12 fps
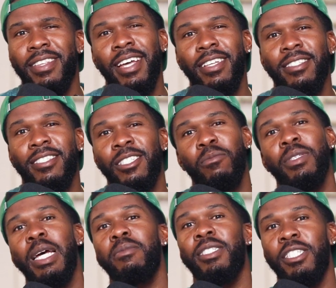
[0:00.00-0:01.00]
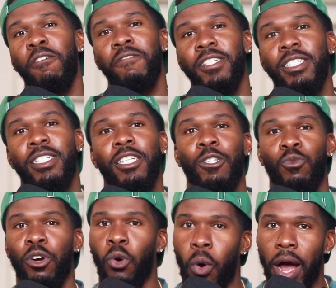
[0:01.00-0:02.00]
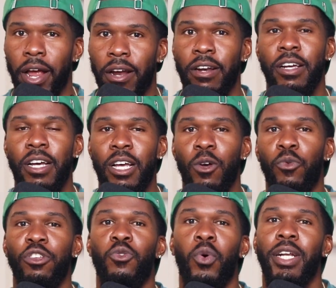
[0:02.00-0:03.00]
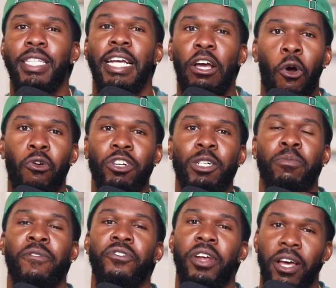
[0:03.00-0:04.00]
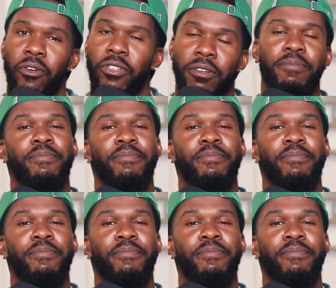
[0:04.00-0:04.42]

and sometimes selfishness is required when you want to take ownership of your health.